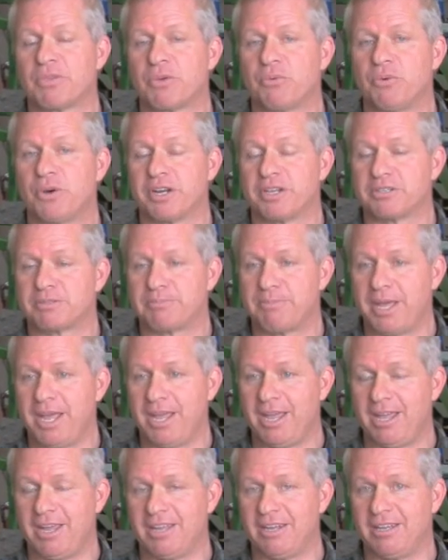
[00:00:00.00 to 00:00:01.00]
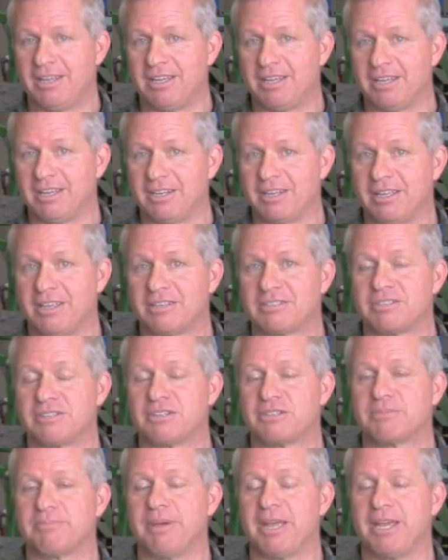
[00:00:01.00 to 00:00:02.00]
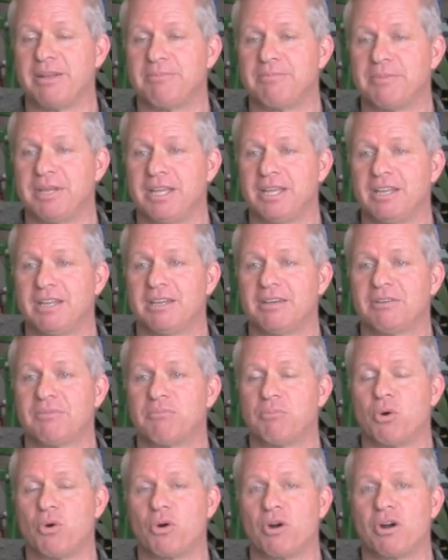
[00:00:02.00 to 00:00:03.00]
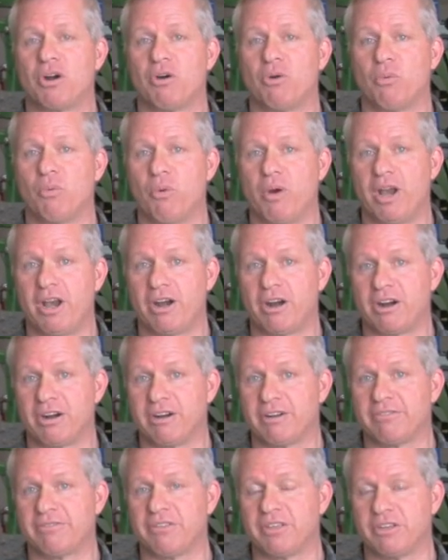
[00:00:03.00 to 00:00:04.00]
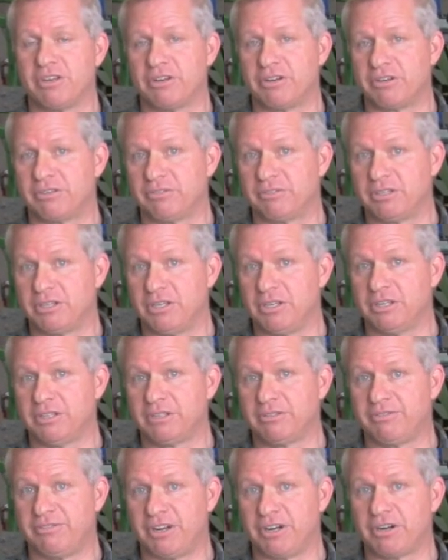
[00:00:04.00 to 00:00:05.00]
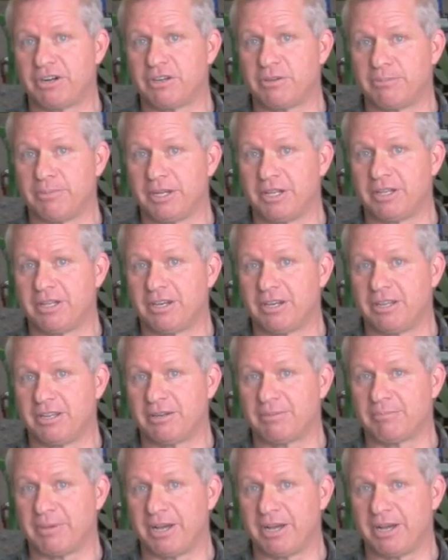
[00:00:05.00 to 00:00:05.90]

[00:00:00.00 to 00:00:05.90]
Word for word: What it's paid in is it's made me more aware of the yield variability in